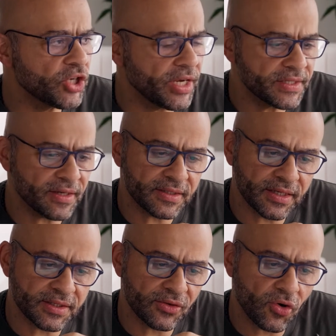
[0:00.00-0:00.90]
chase
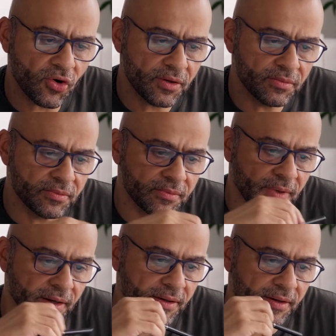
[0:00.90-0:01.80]
success at all?
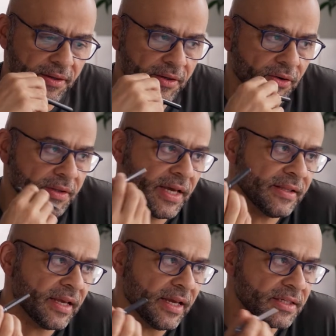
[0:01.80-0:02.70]
In
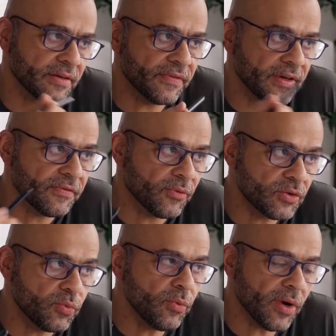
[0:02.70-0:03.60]
that case, if
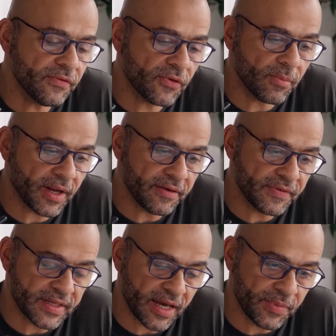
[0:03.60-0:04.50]
what we want from
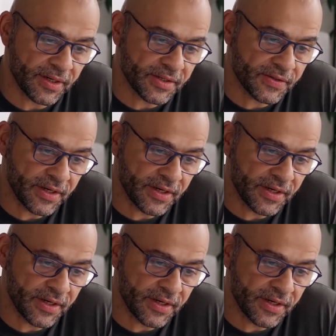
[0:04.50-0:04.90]
life is happiness,